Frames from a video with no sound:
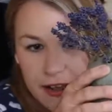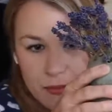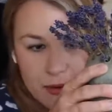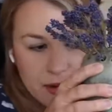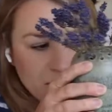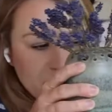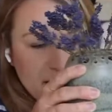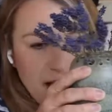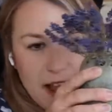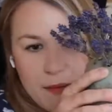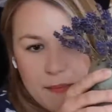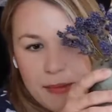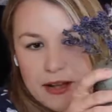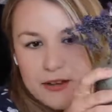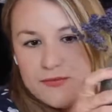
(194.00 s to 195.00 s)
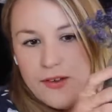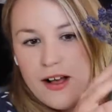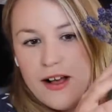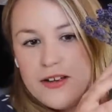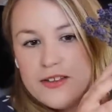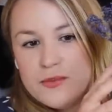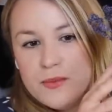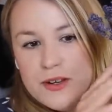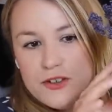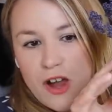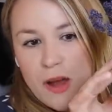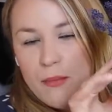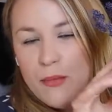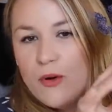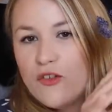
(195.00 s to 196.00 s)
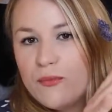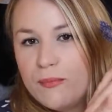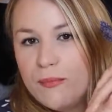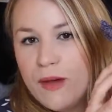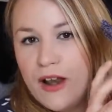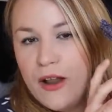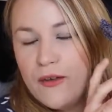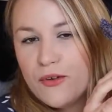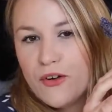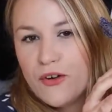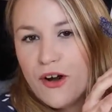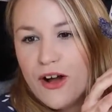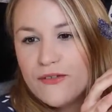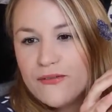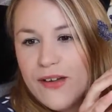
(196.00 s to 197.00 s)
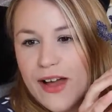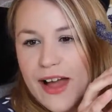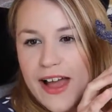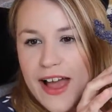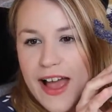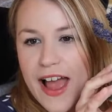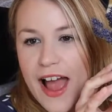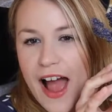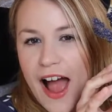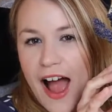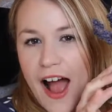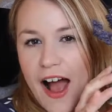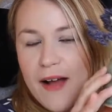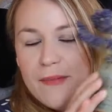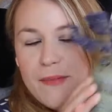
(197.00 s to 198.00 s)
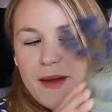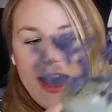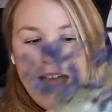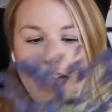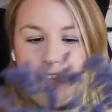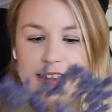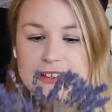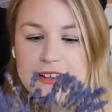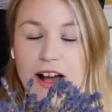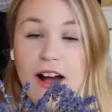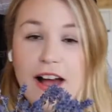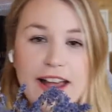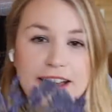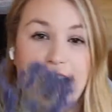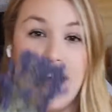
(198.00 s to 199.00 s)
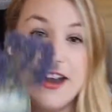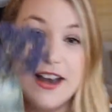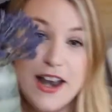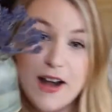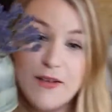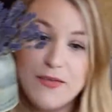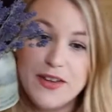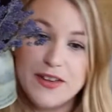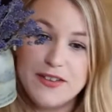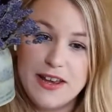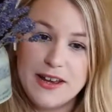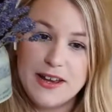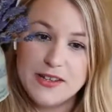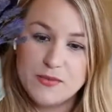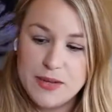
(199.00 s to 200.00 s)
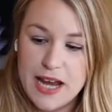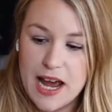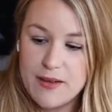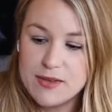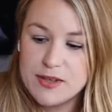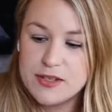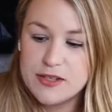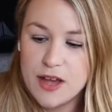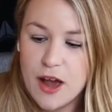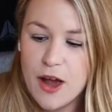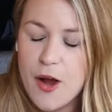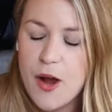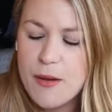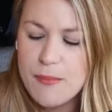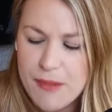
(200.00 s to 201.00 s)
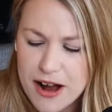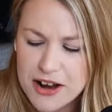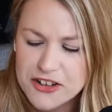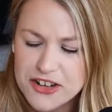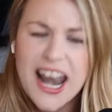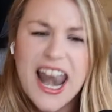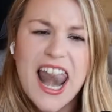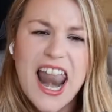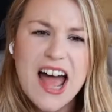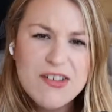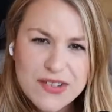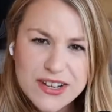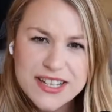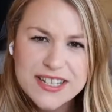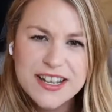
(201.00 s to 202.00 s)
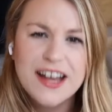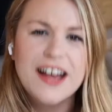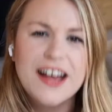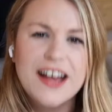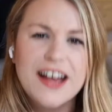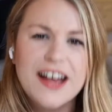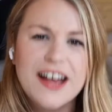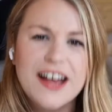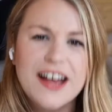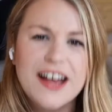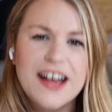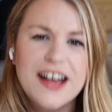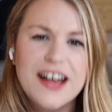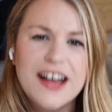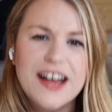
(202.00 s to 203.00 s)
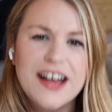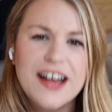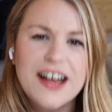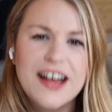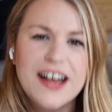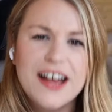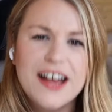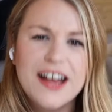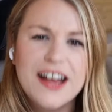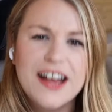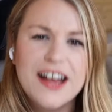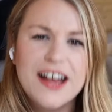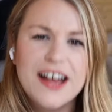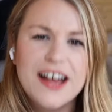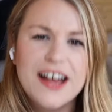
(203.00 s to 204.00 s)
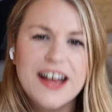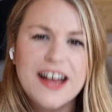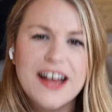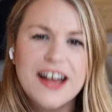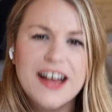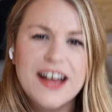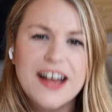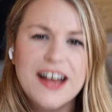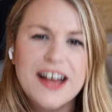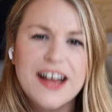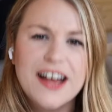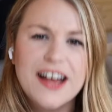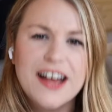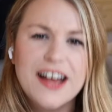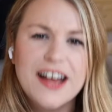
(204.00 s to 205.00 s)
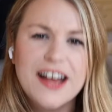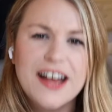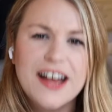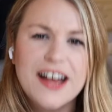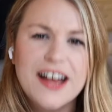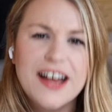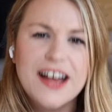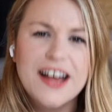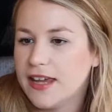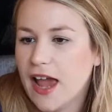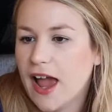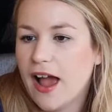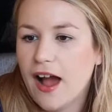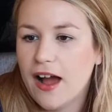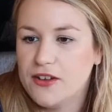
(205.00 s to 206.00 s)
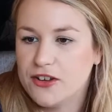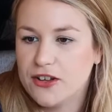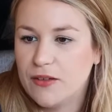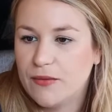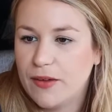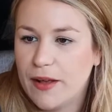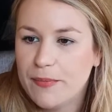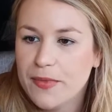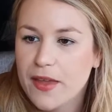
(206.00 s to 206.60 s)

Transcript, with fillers: which is a bud vase, which I bought from a local craft fair. Um, and I I love this thing because we have so much lavender out outside, out the front of our place, and yeah, I just love it.